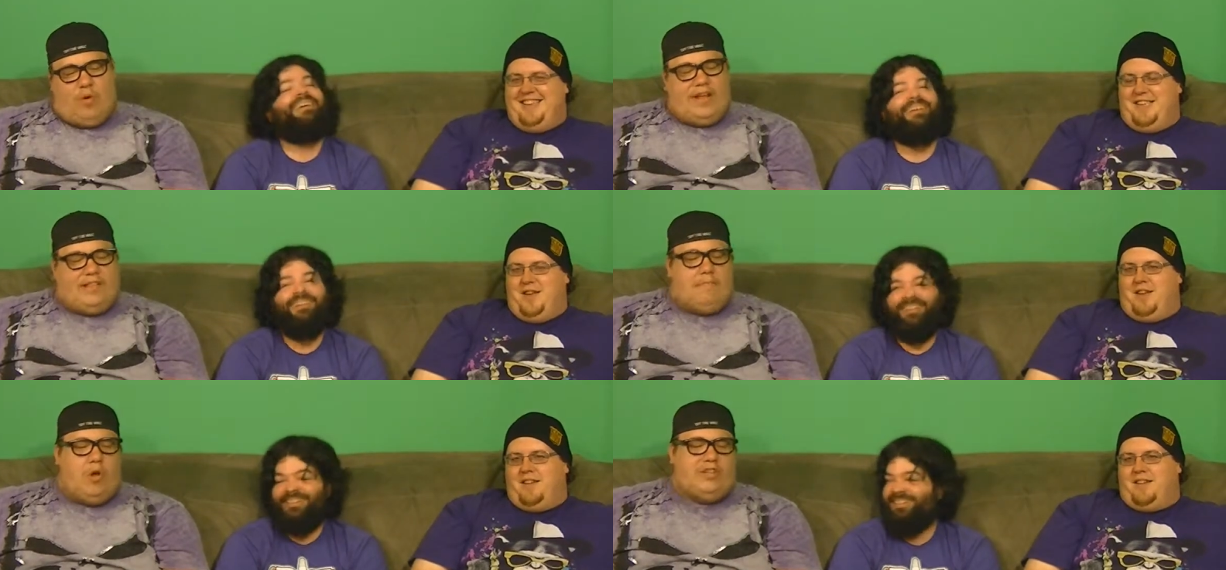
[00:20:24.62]

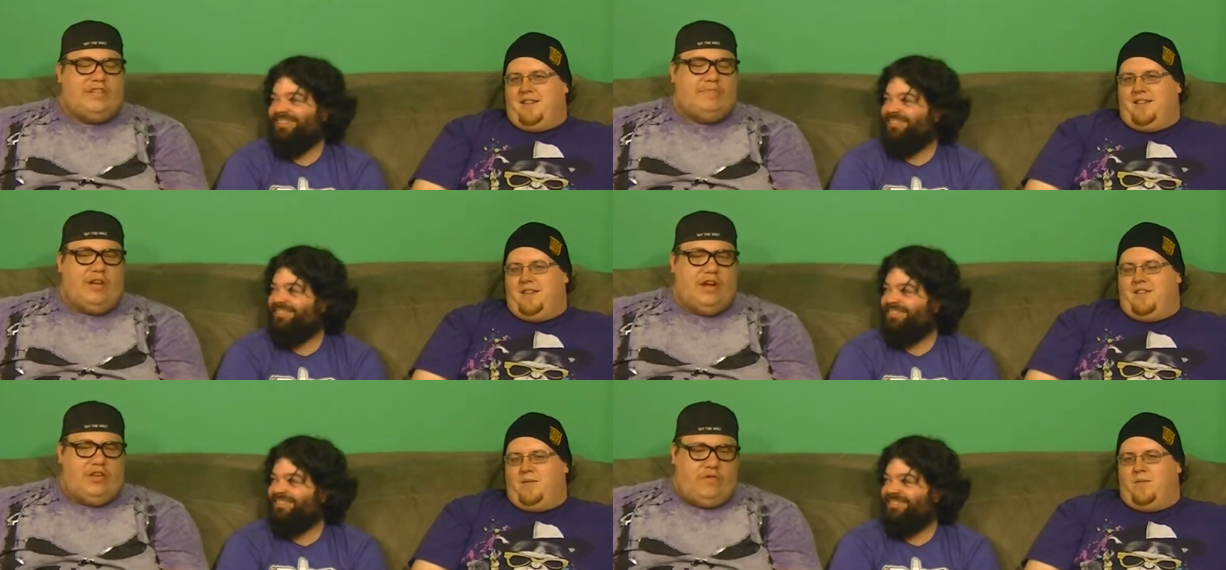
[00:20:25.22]
Speaker 1: point. The
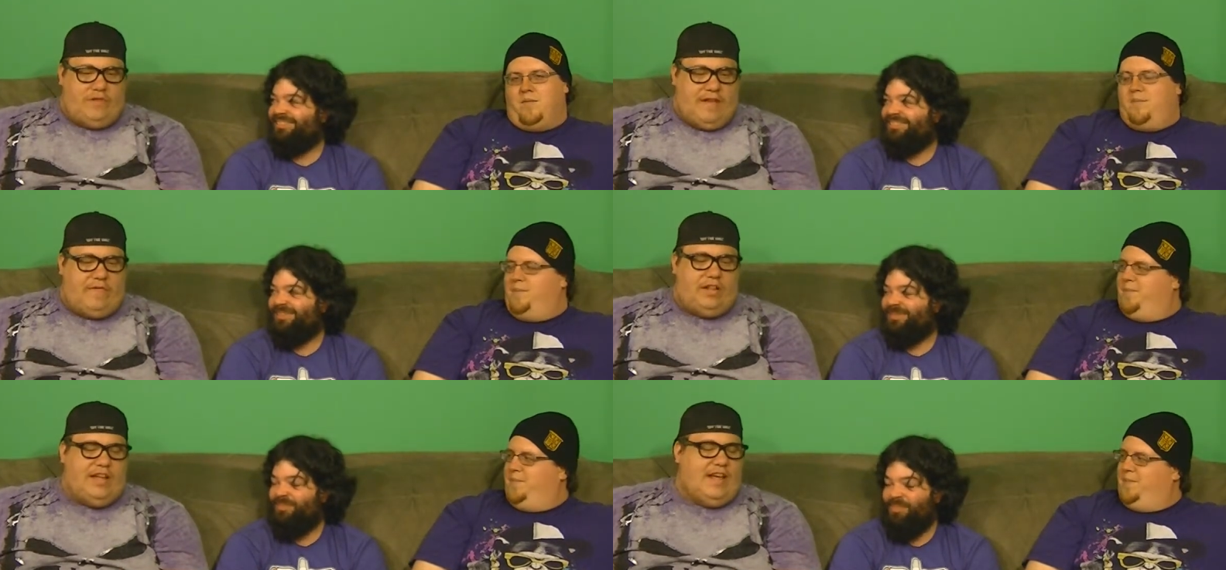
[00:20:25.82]
multiplayer, you
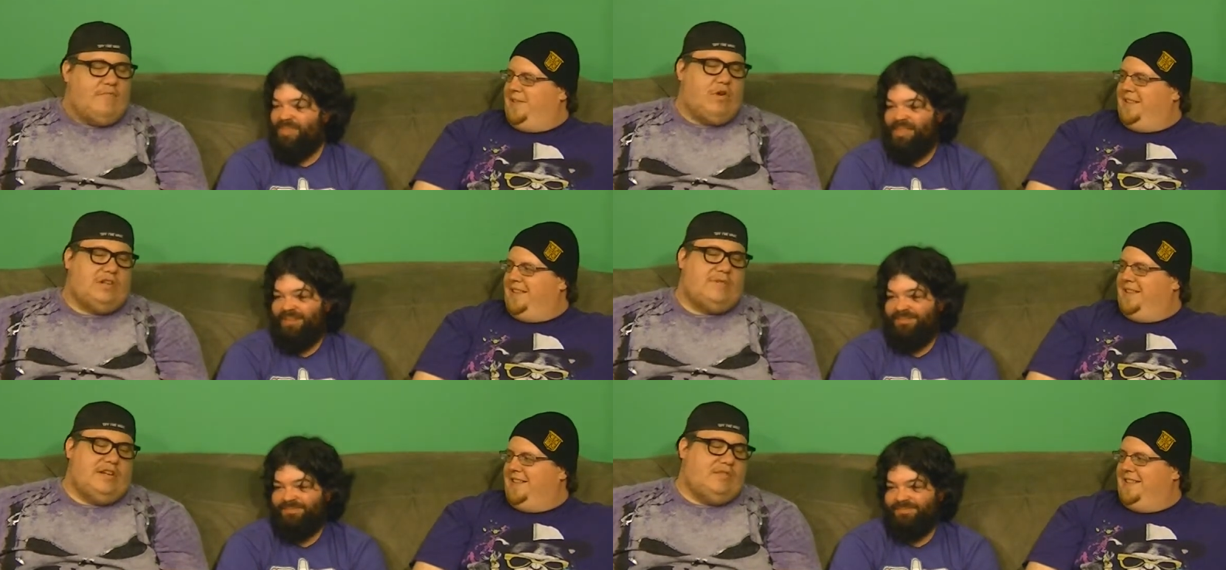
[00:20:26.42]
definitely have
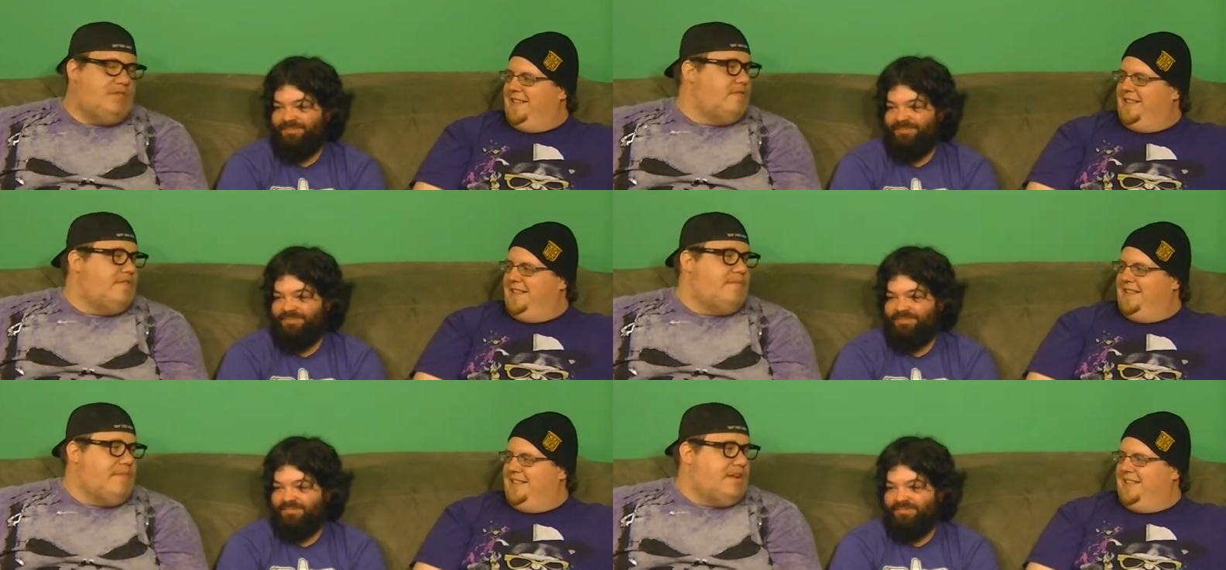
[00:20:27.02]
more experience
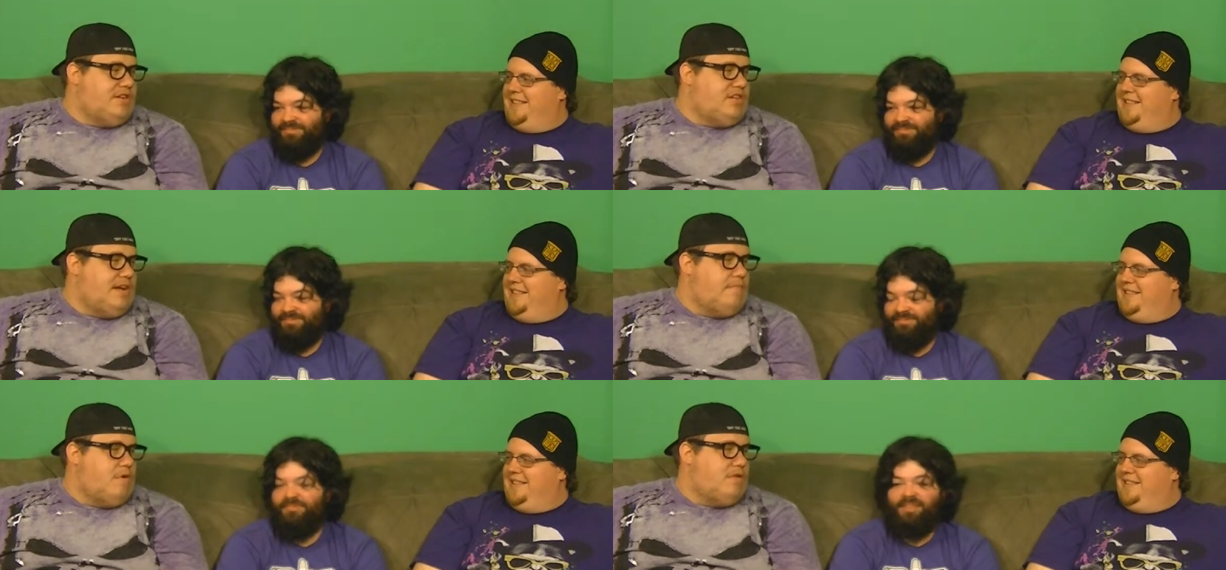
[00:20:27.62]
with it than me and
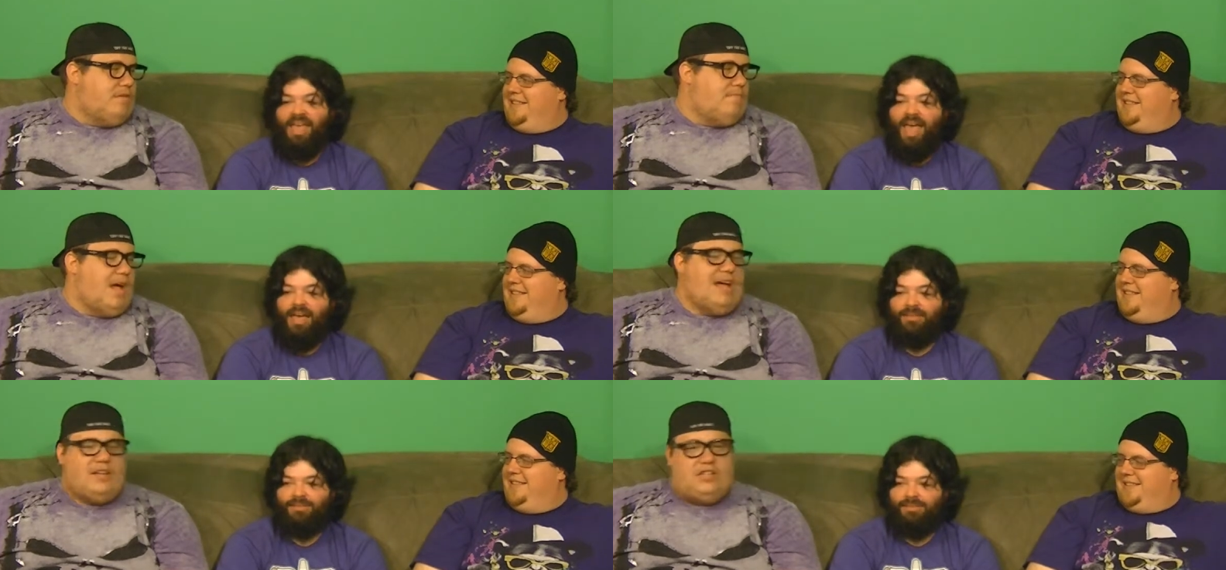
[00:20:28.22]
Shane both
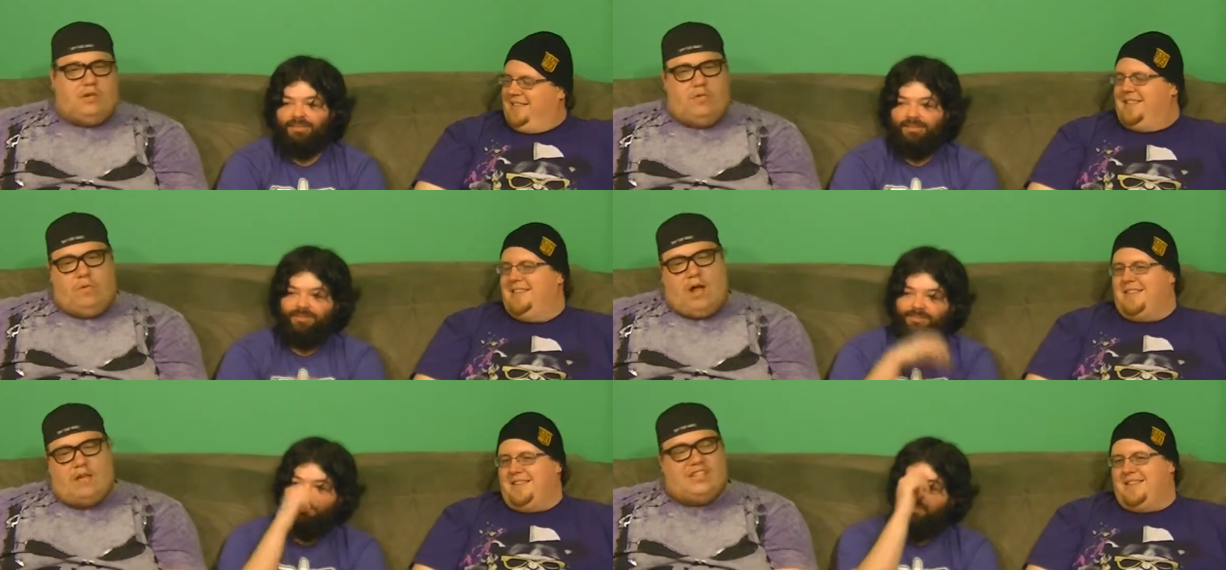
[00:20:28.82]
yeah. combined.
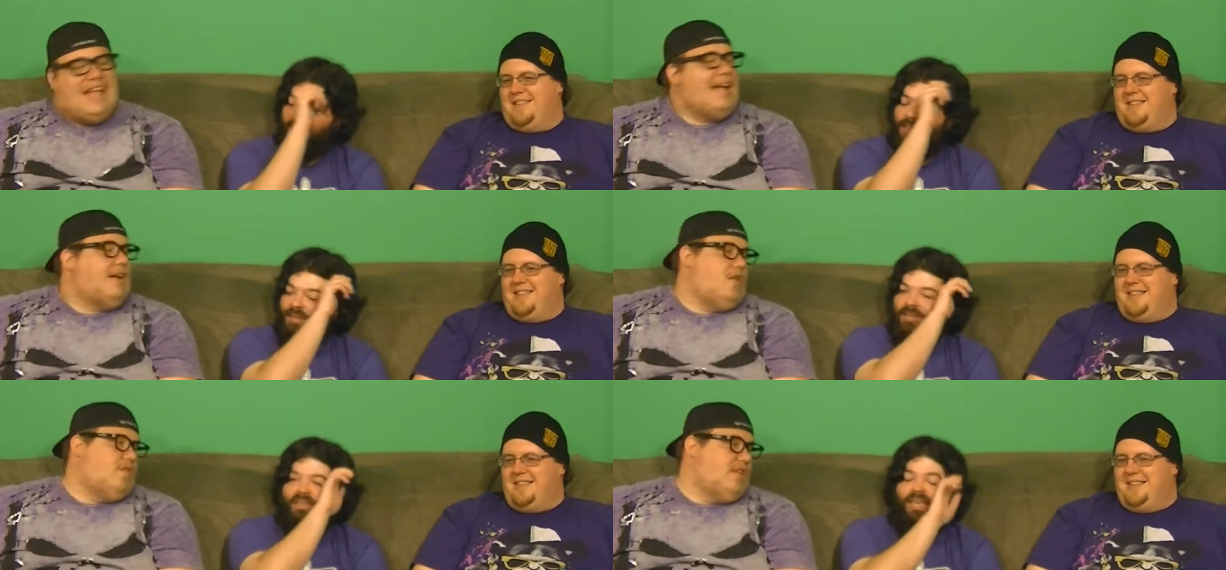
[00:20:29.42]
So how's
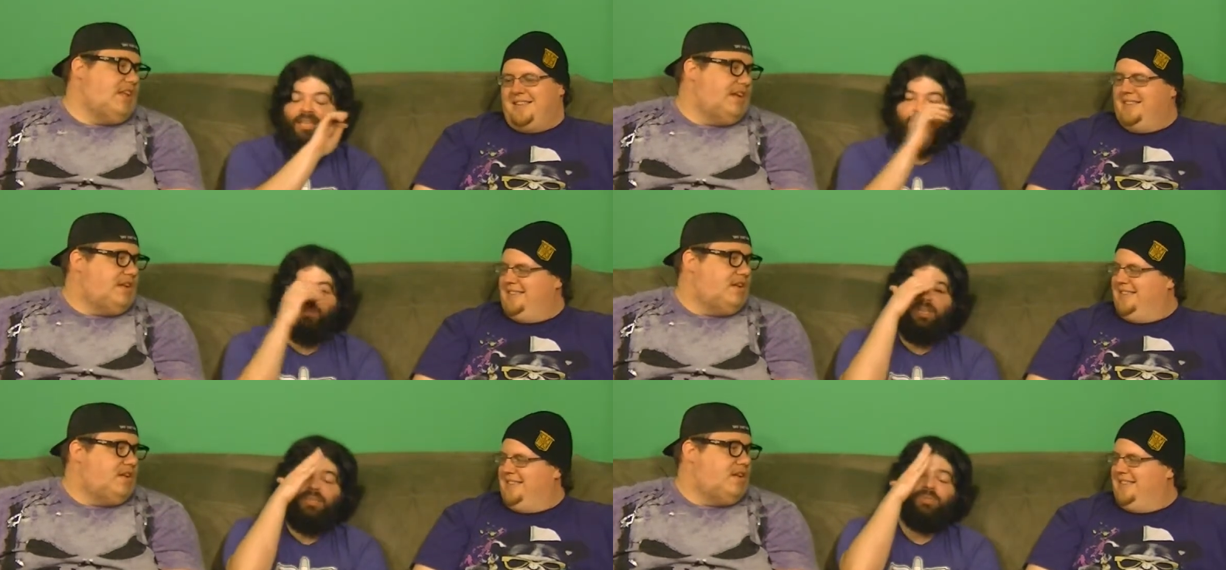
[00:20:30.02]
that going?
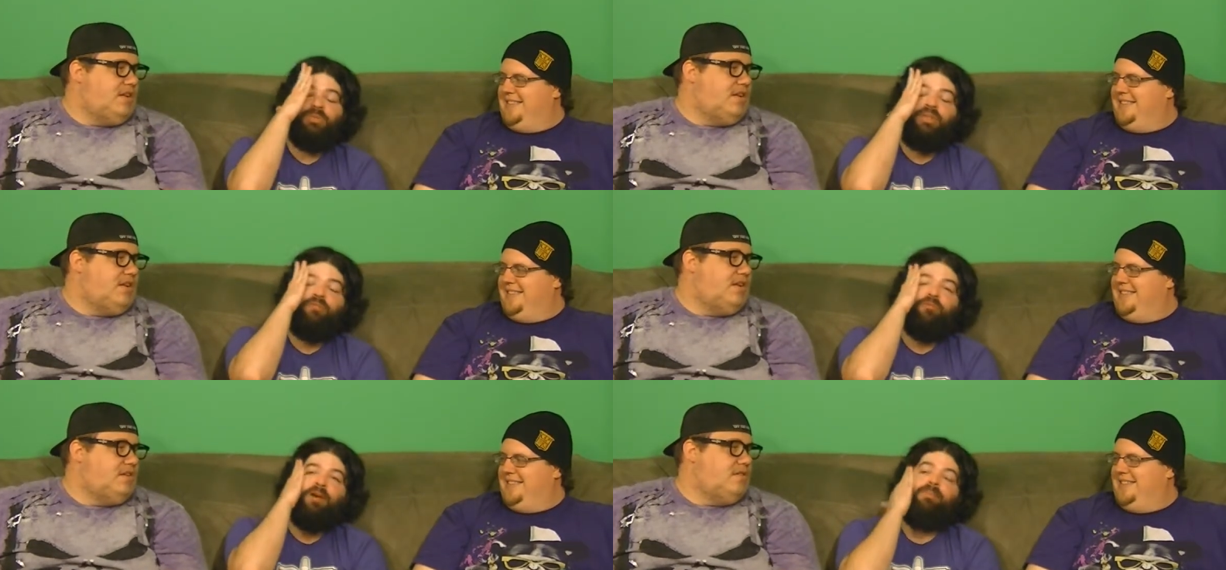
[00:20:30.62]
It's
Speaker 2: like, it's
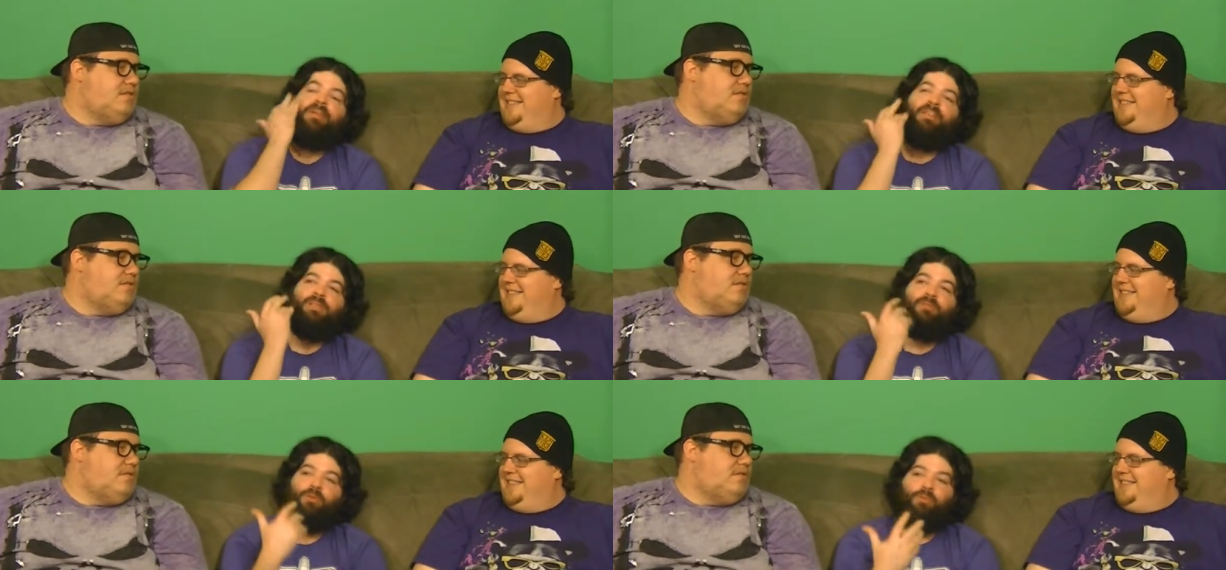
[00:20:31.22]
really fun
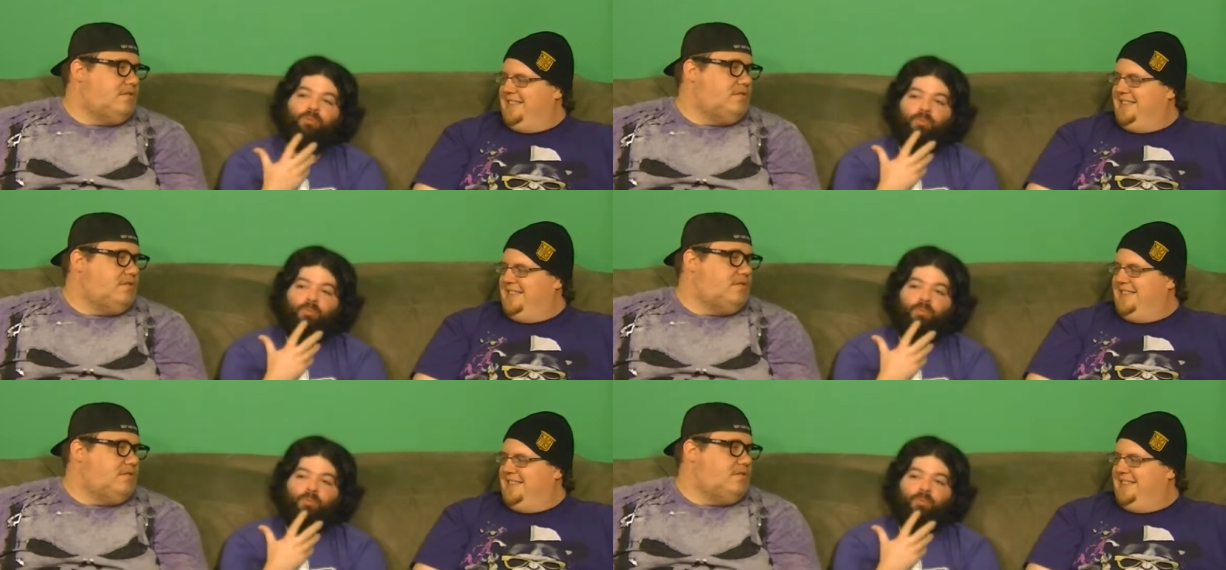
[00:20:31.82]
because if you